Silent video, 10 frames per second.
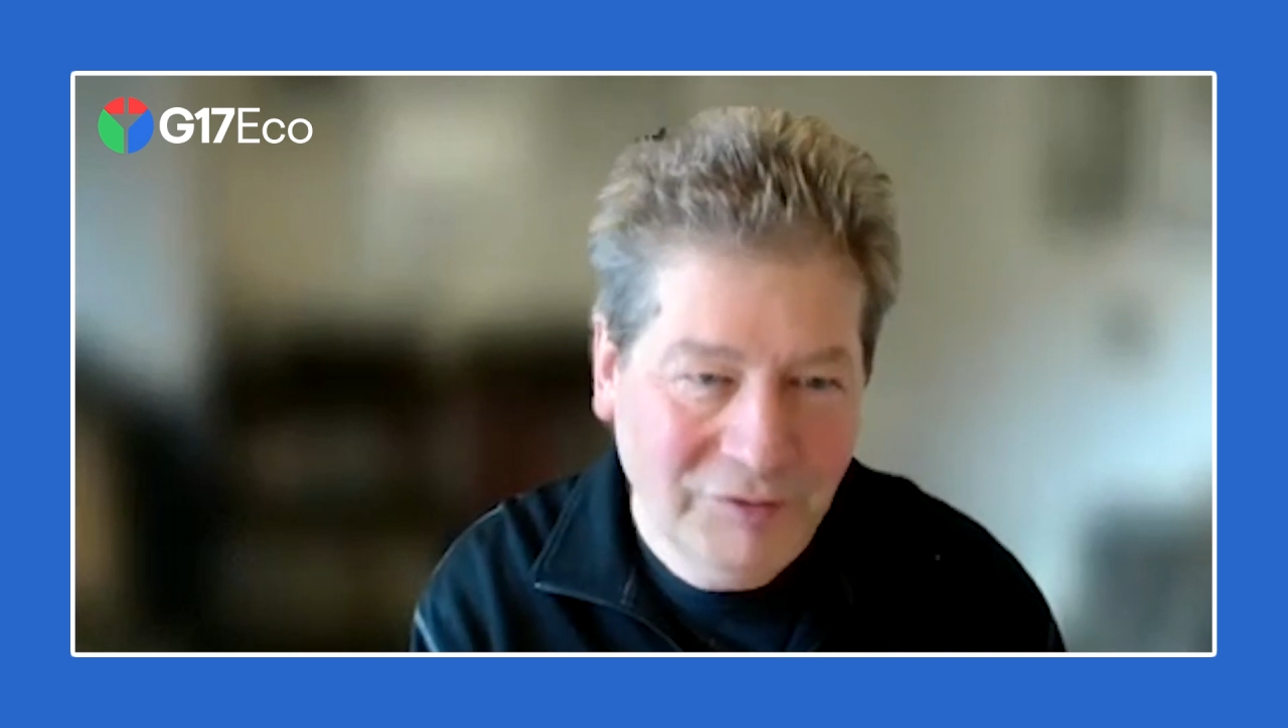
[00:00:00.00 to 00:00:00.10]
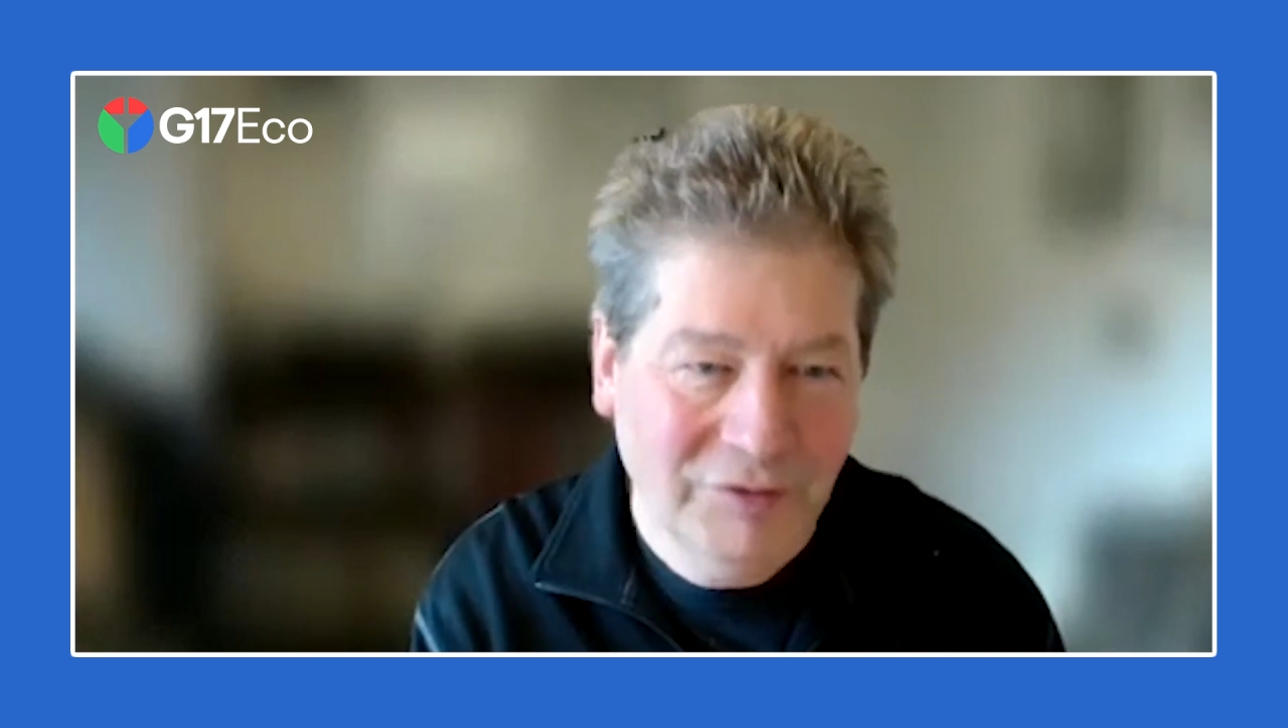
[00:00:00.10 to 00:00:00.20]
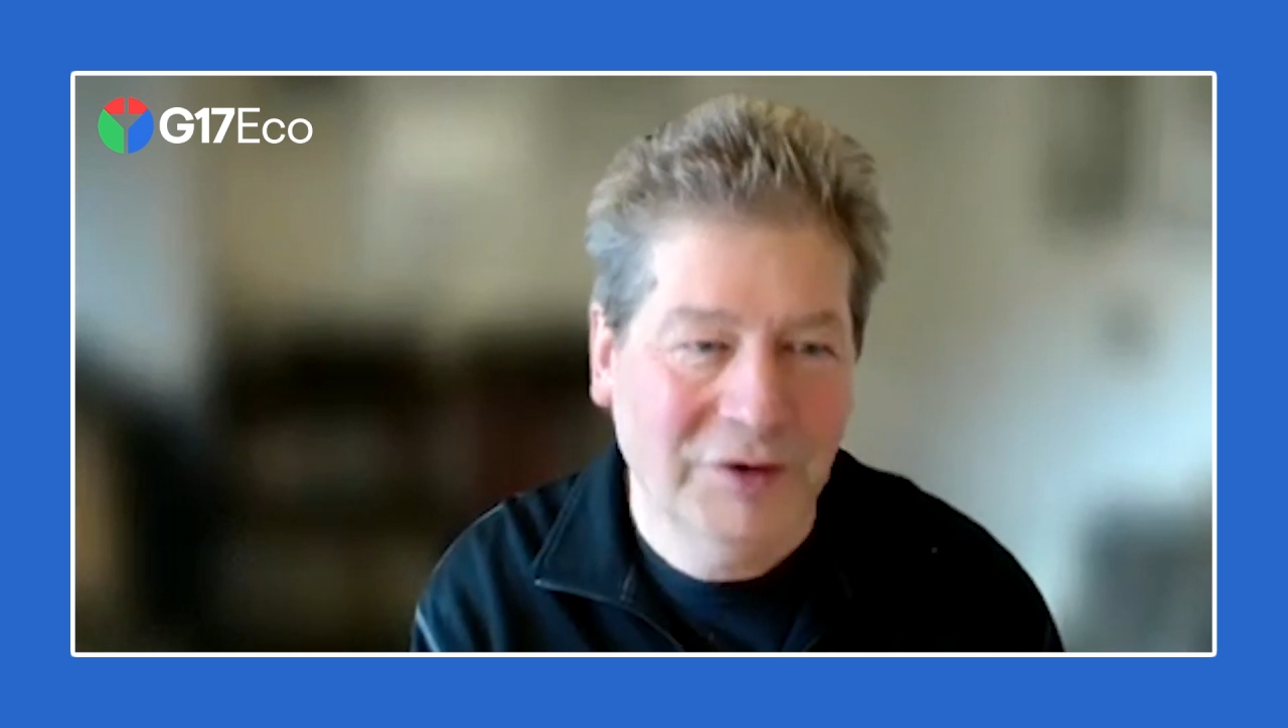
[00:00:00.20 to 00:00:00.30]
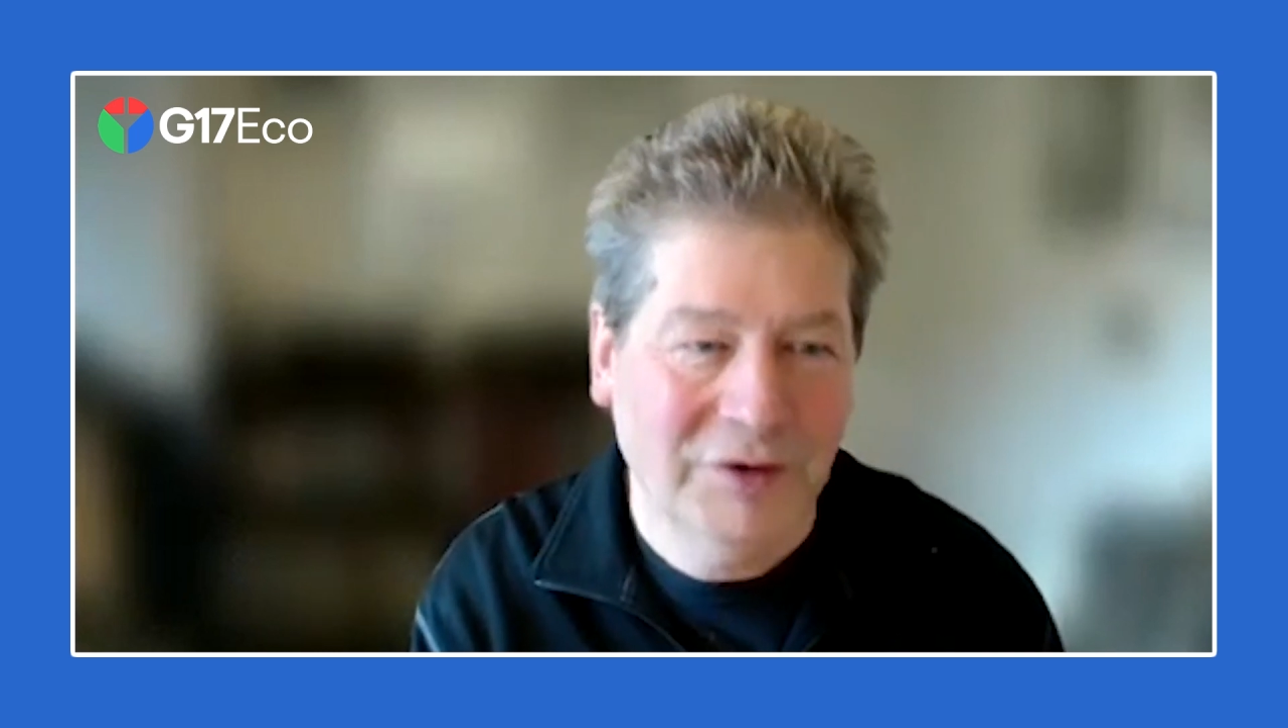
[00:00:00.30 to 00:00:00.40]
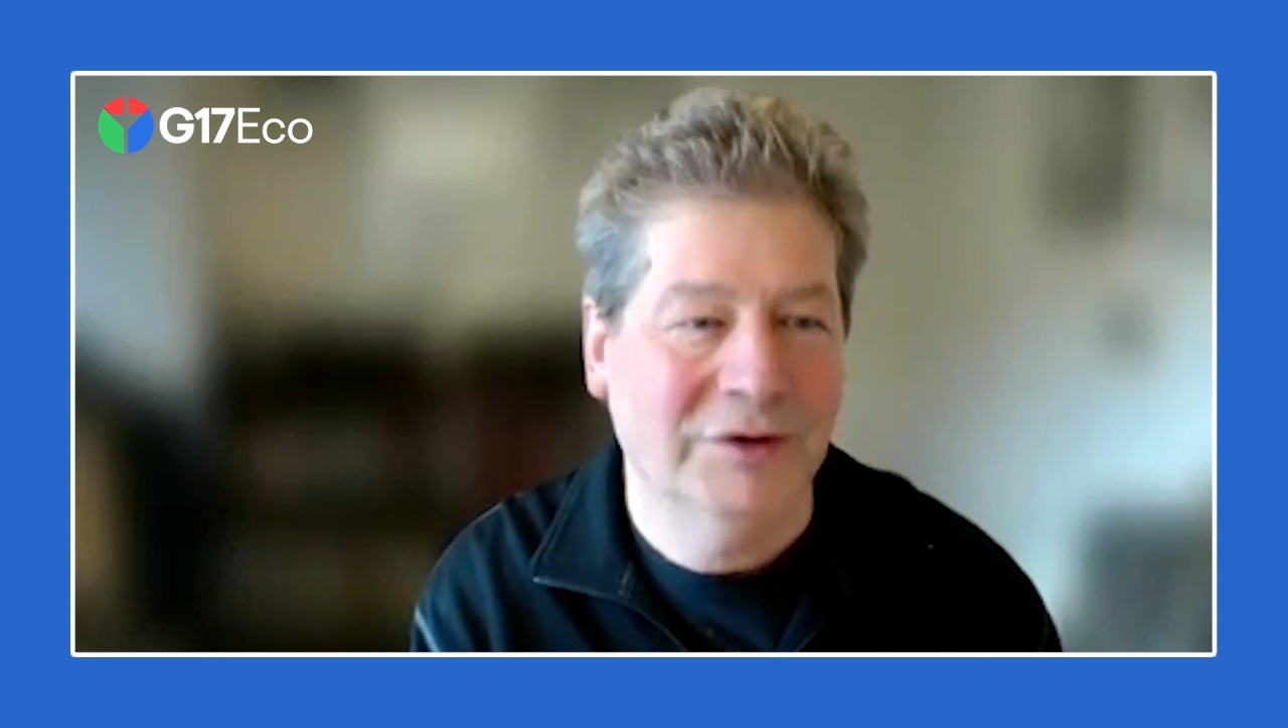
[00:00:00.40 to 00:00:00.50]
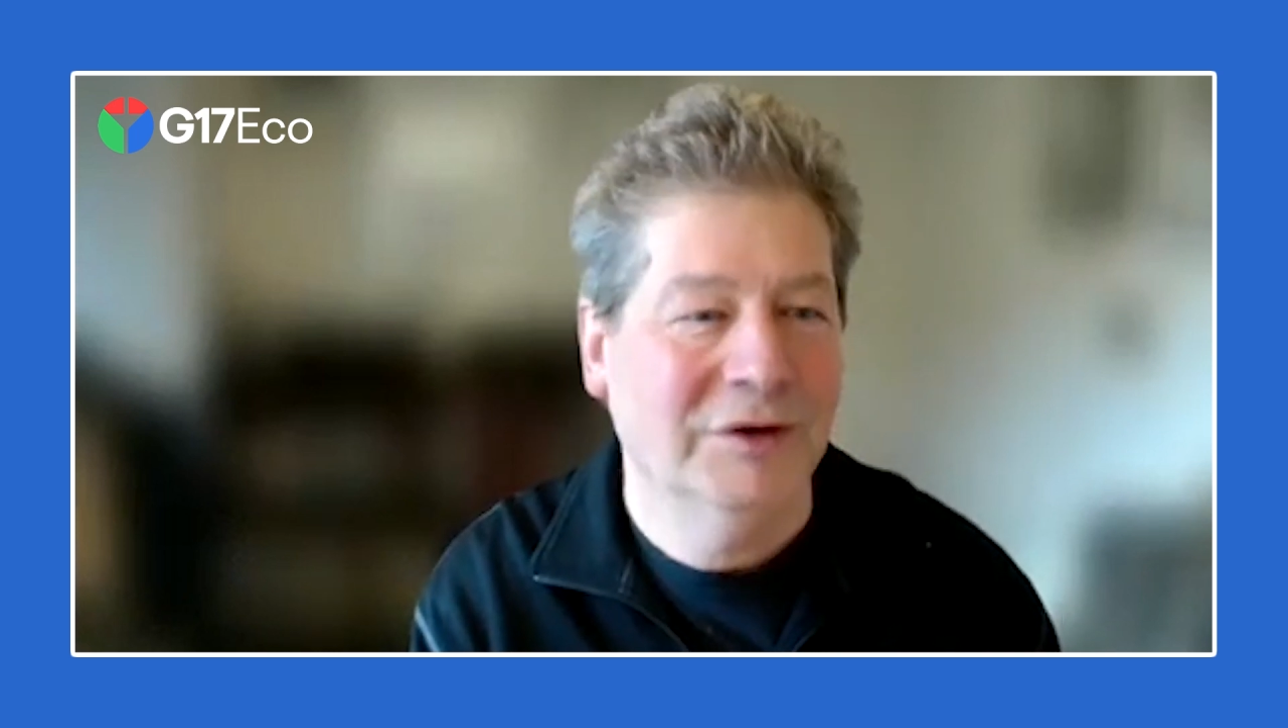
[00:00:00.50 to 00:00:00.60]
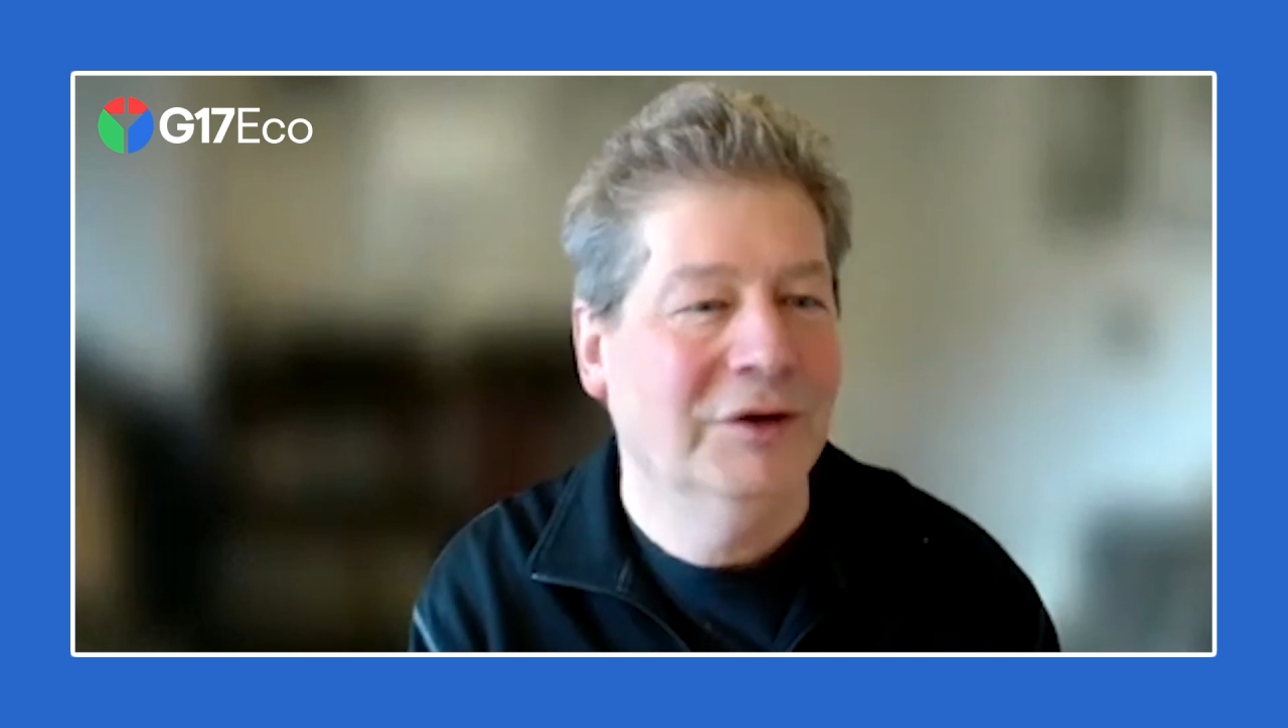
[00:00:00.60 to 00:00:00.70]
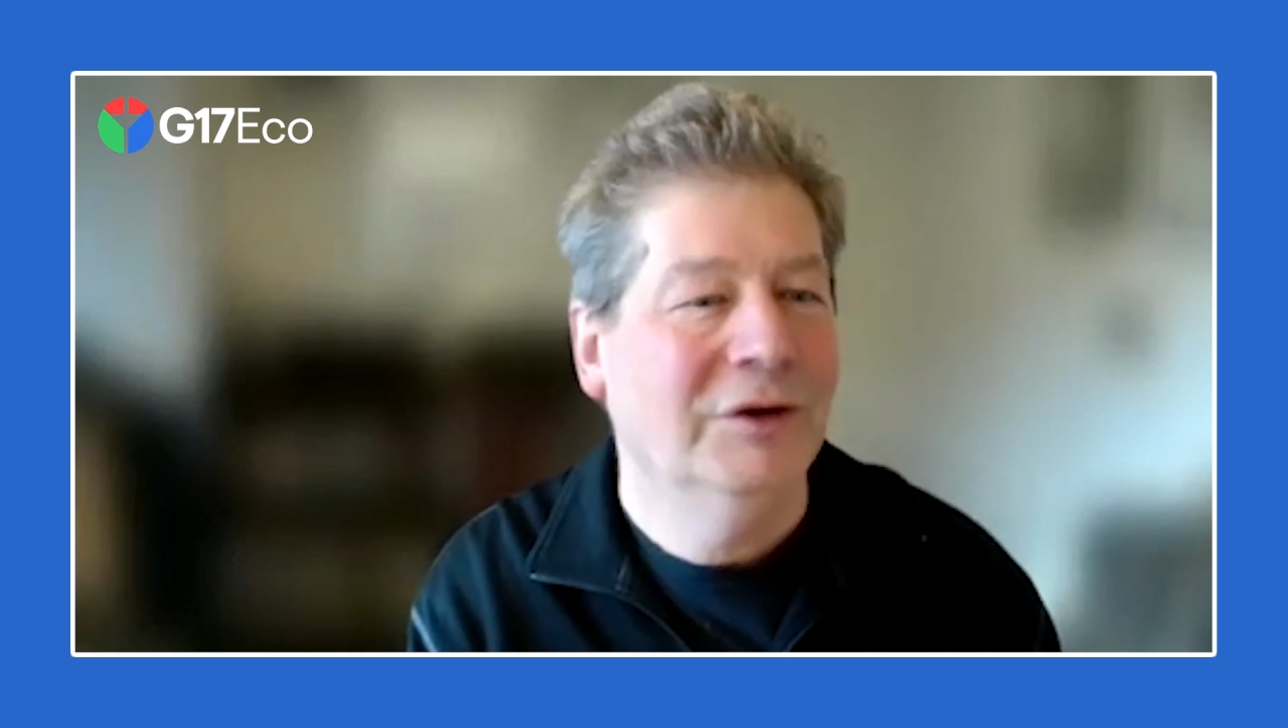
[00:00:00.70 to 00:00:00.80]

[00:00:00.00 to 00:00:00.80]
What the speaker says: out there.